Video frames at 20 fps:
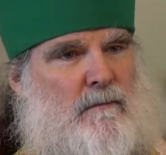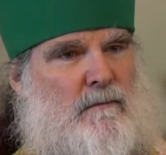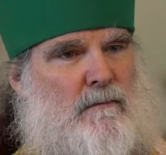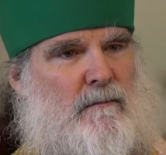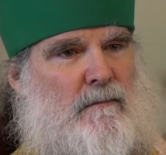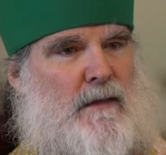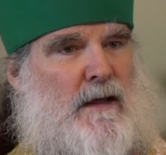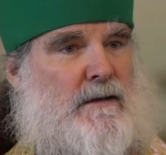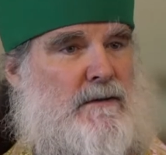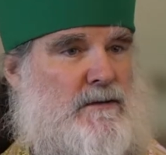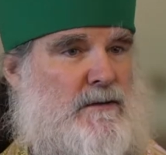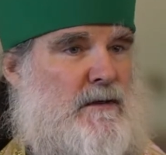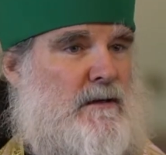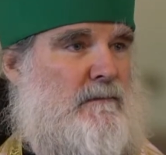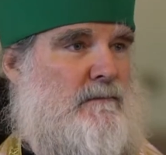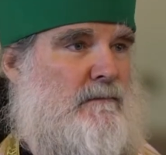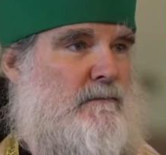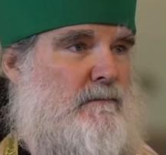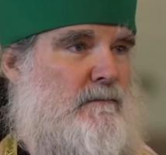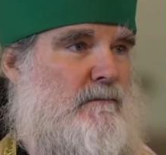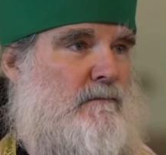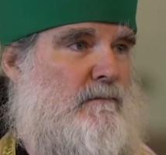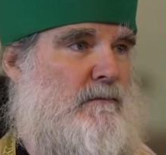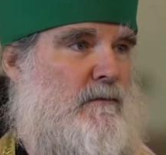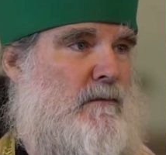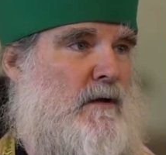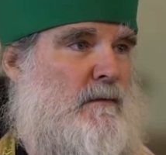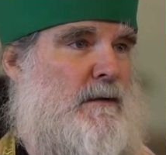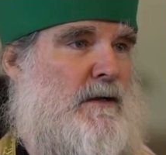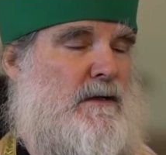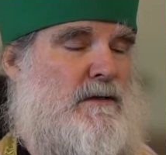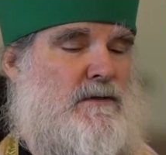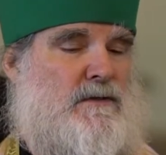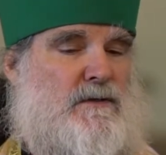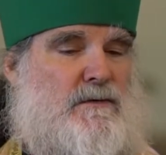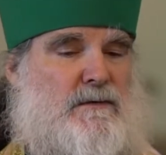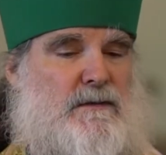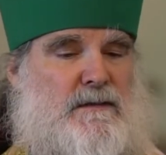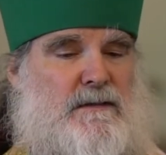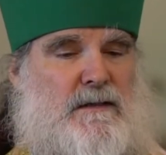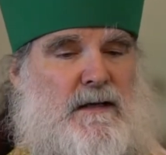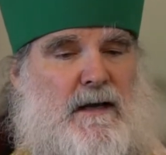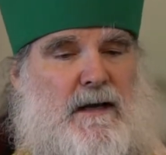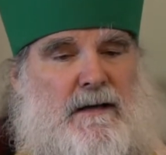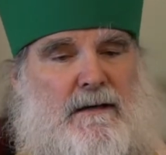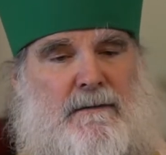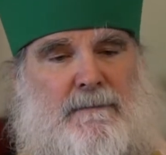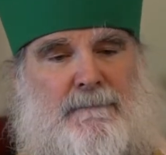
that she committed suicide.